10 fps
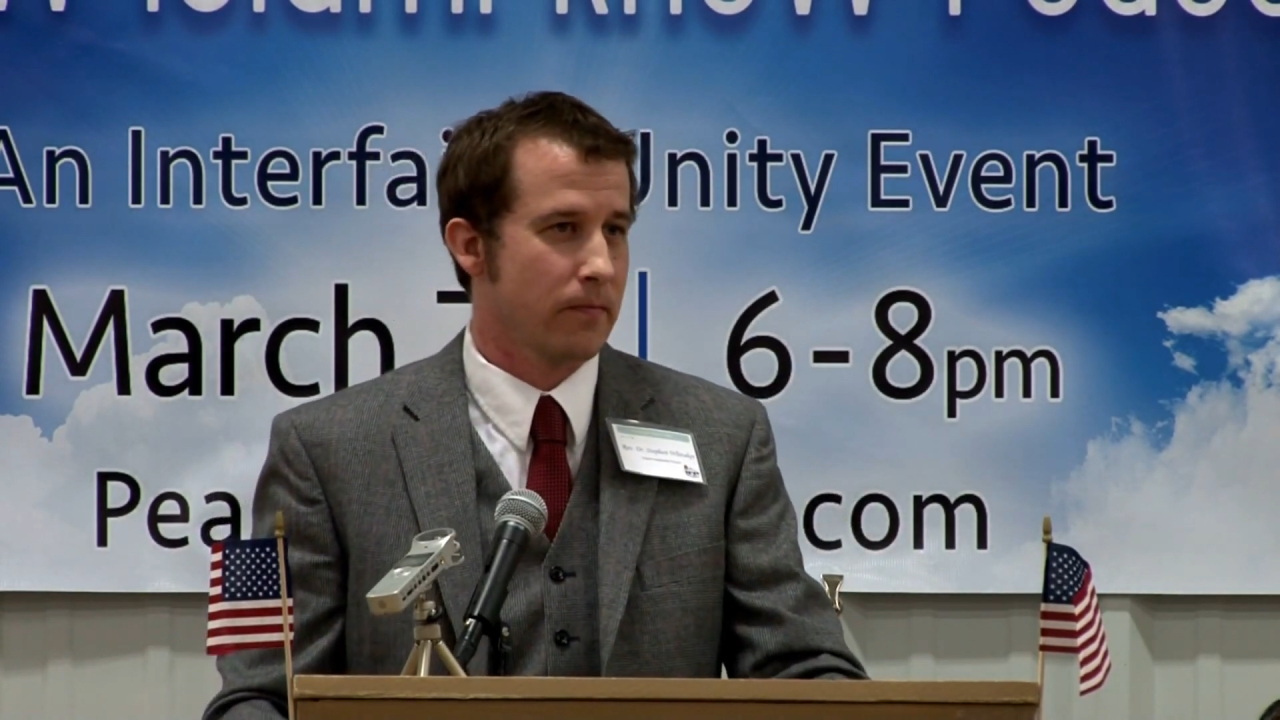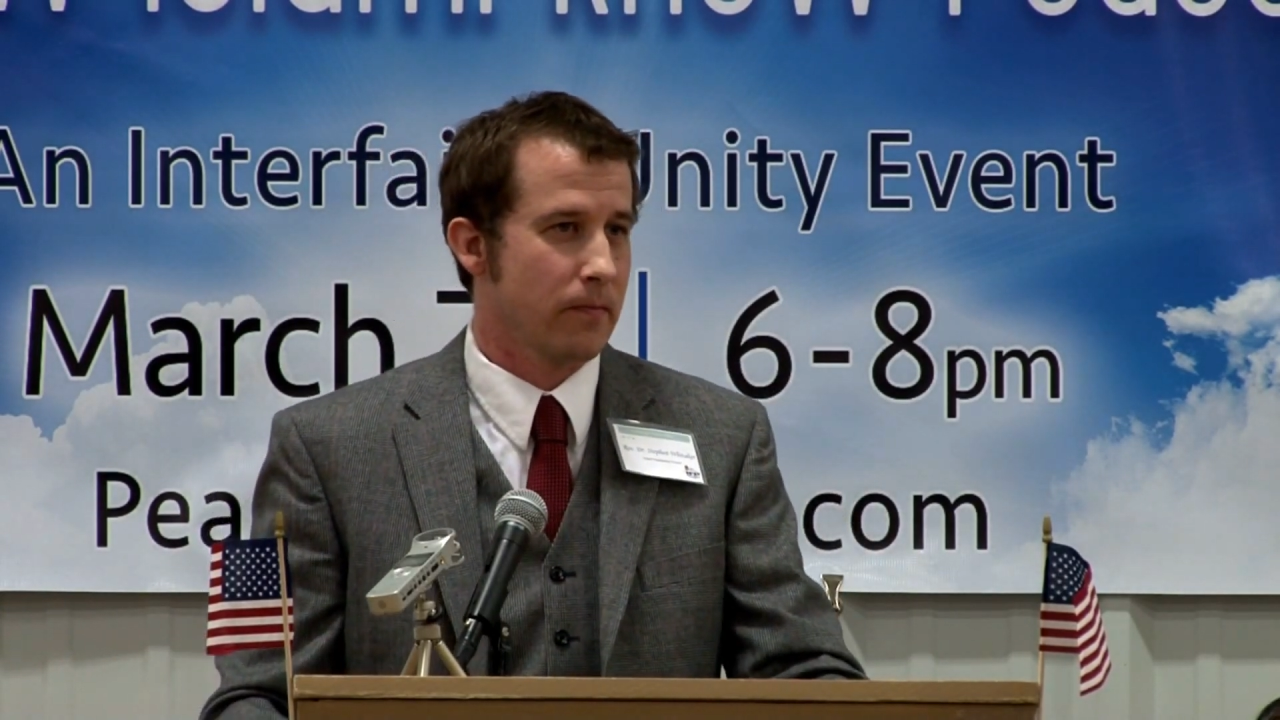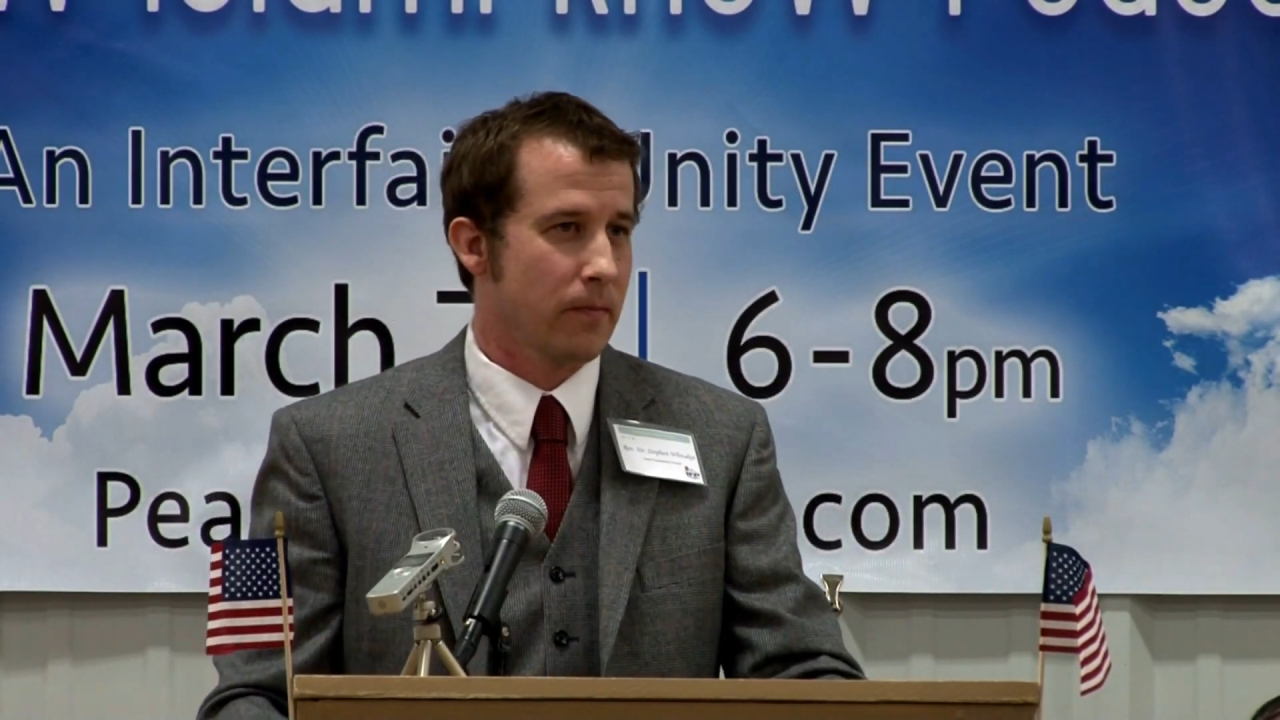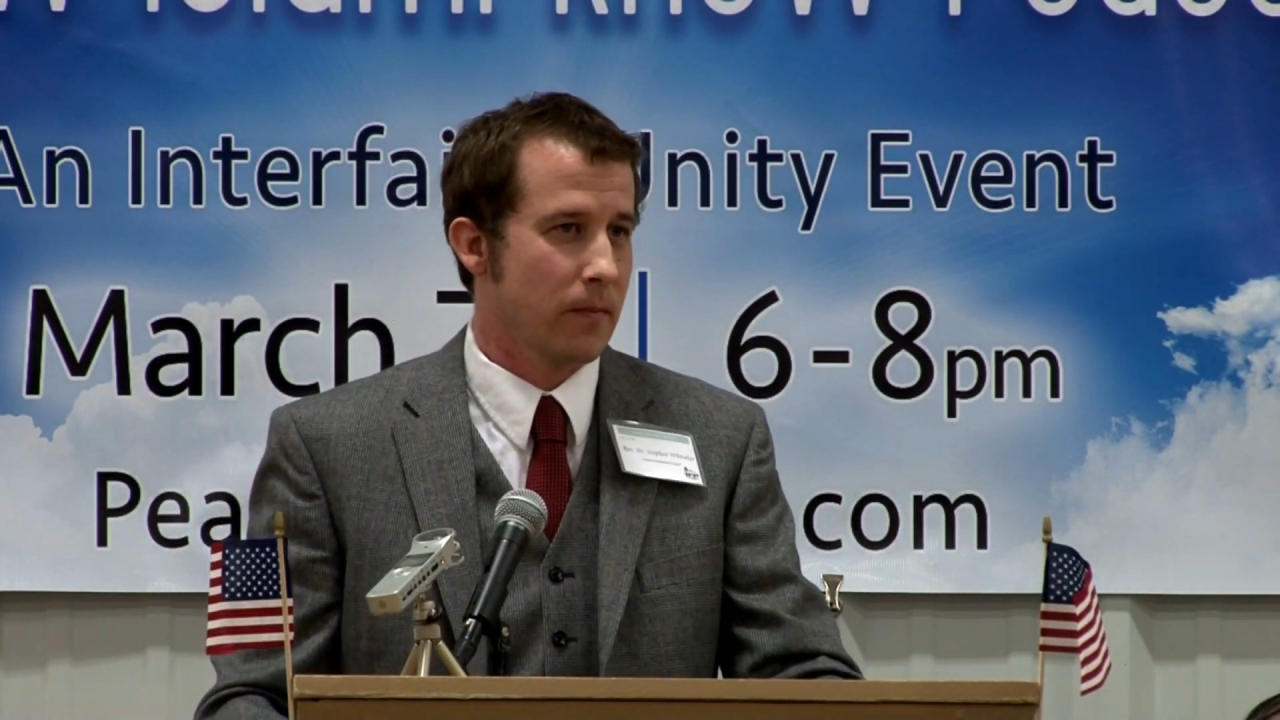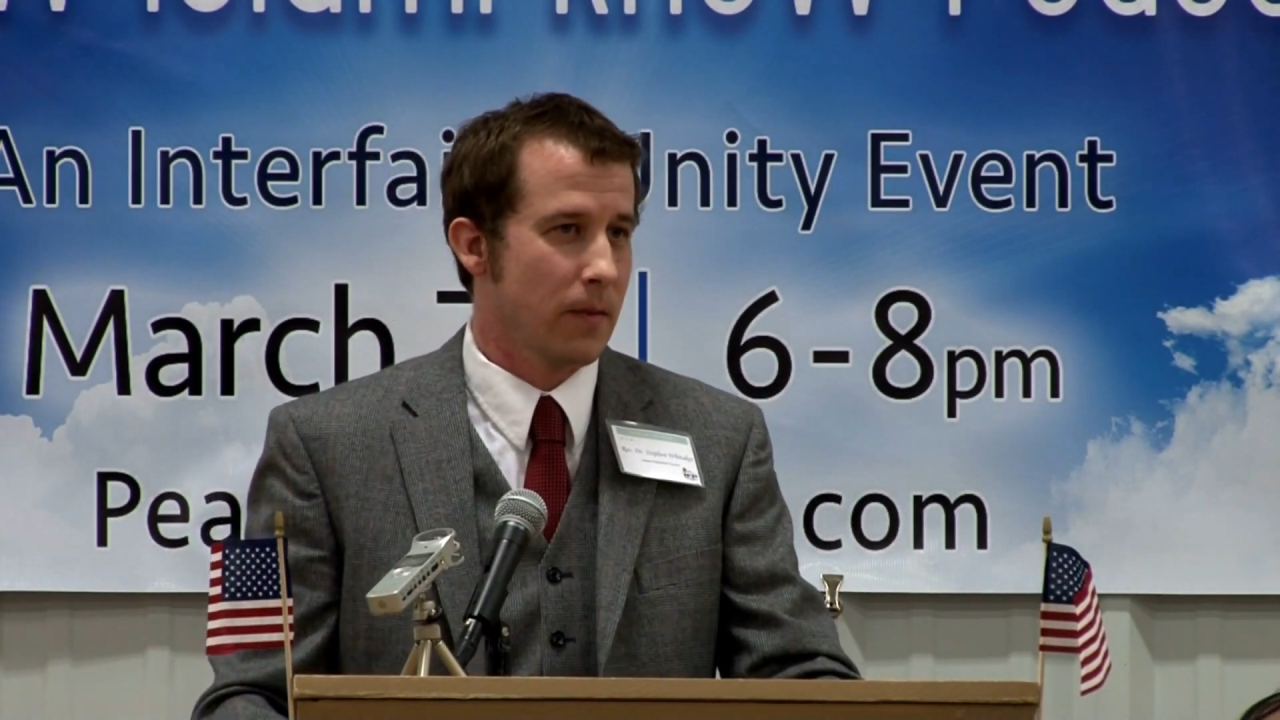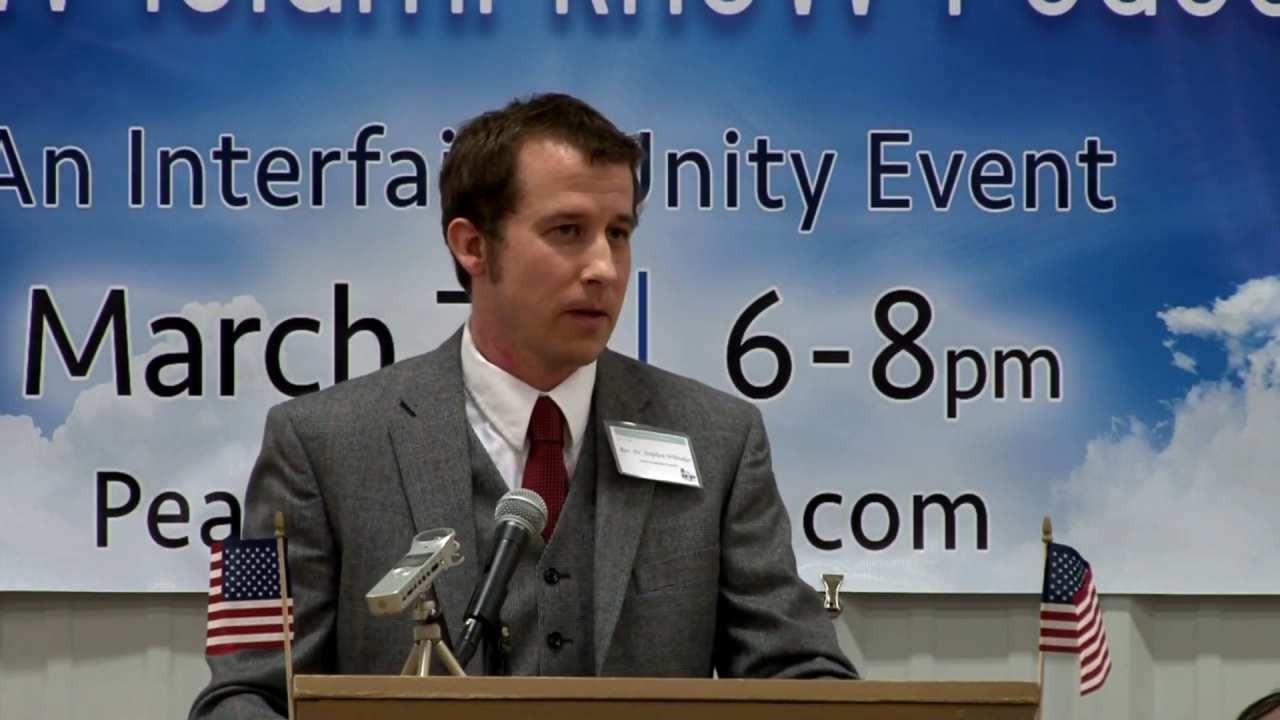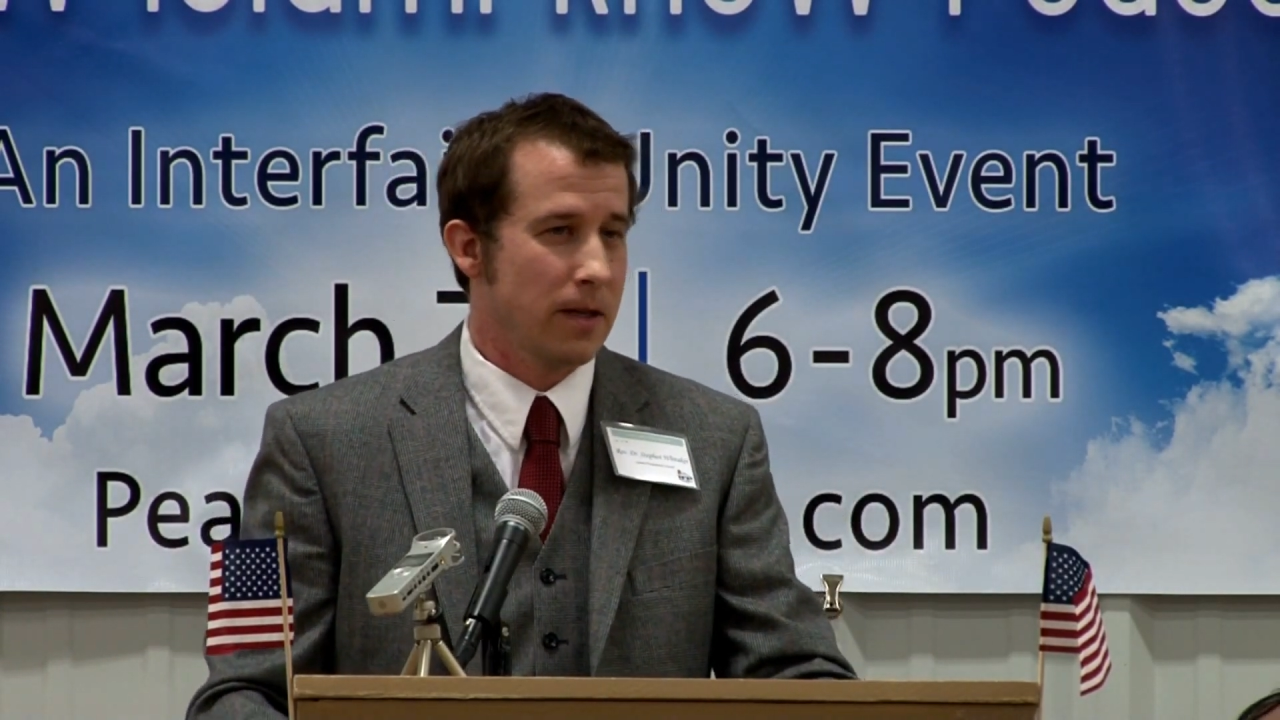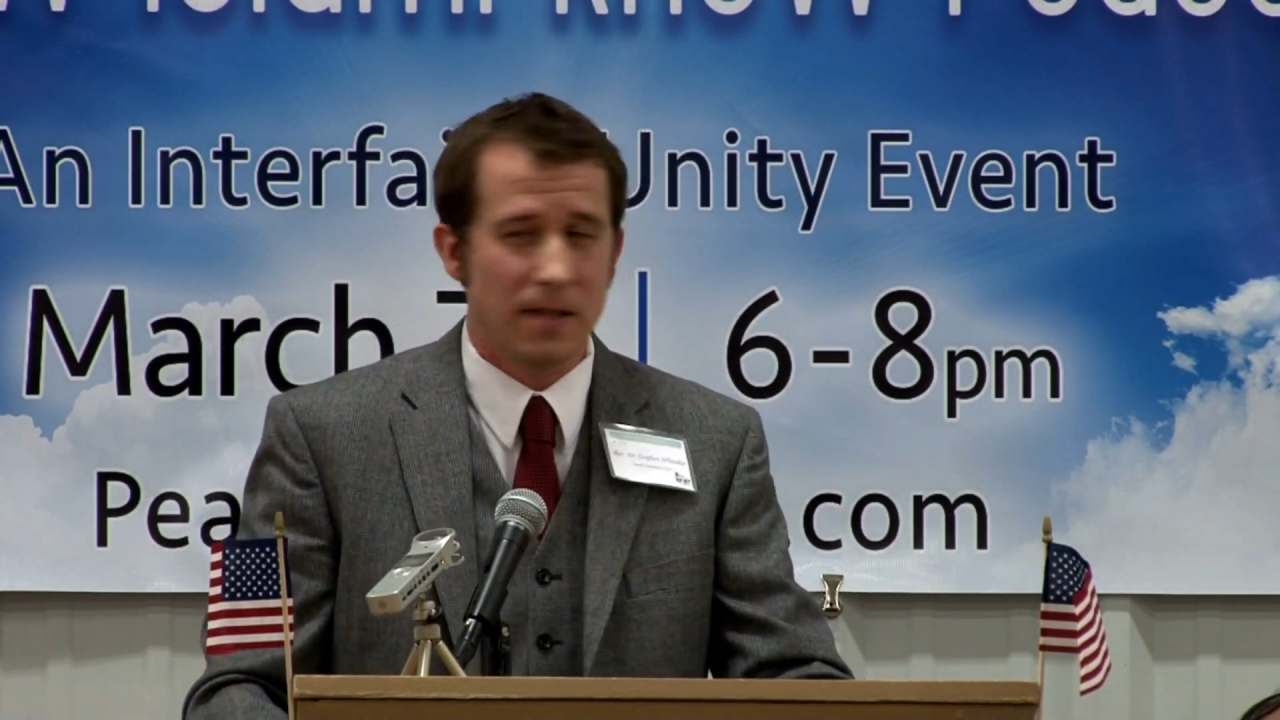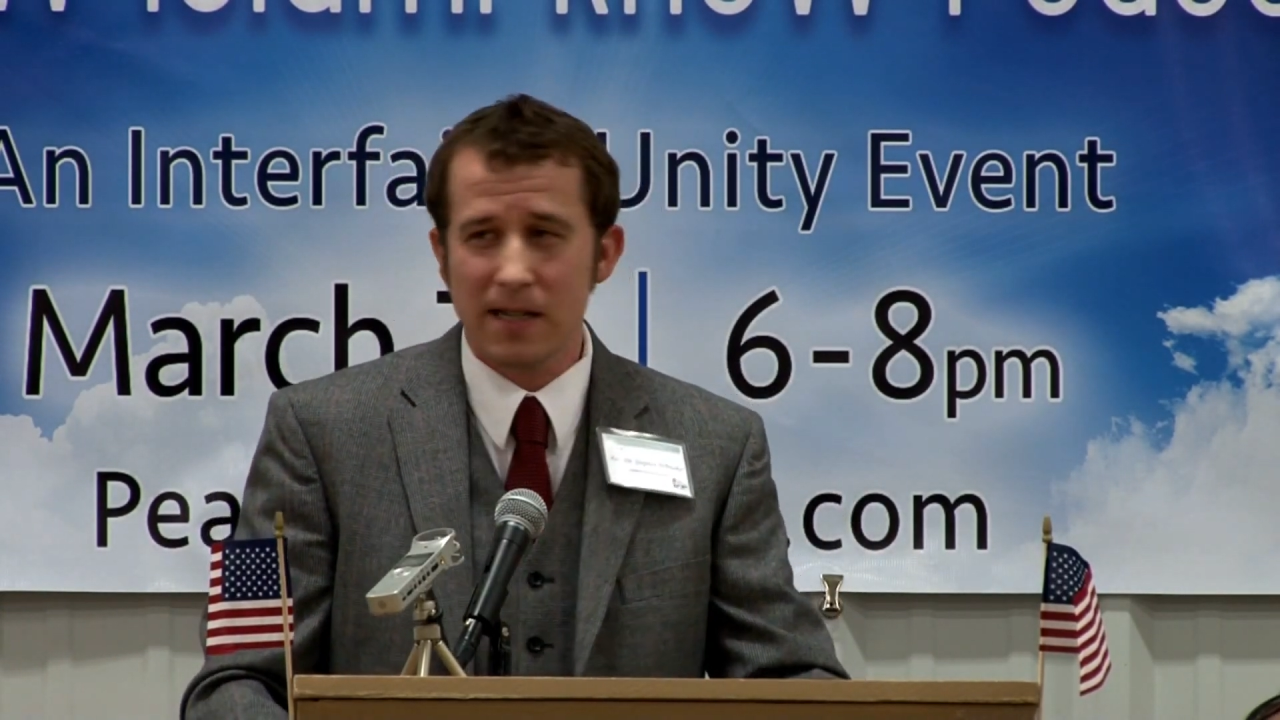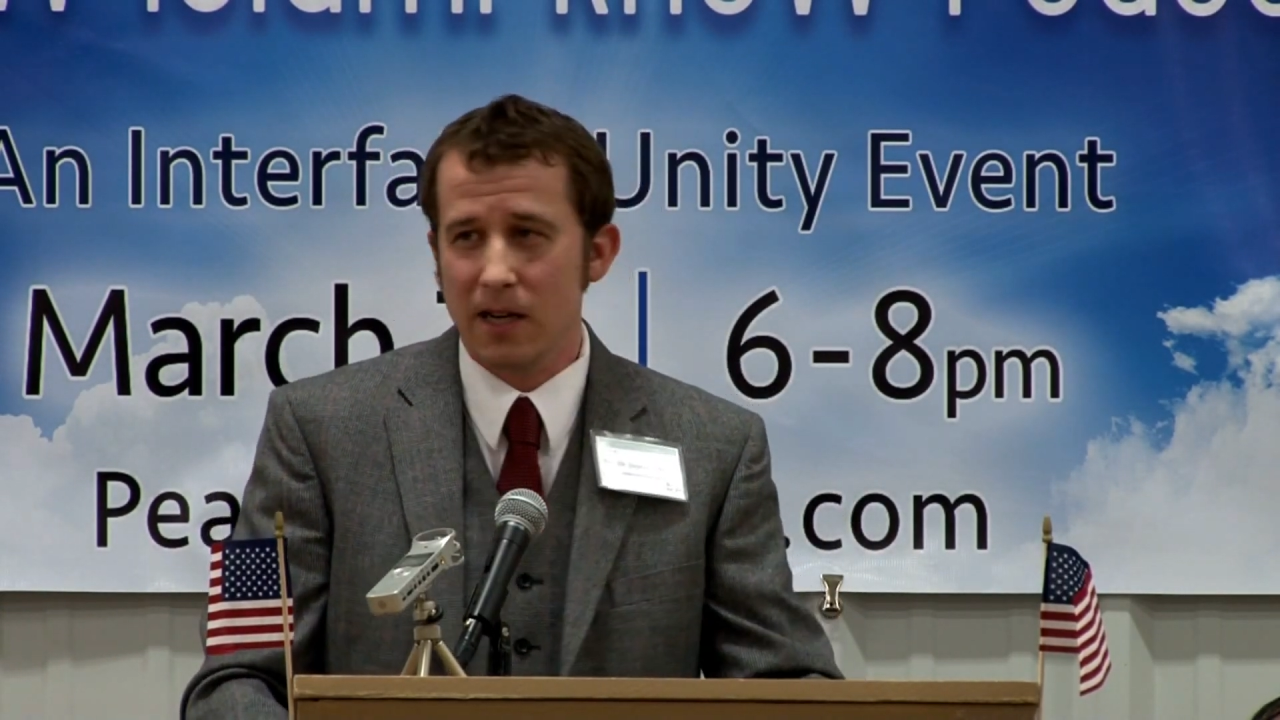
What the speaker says: It just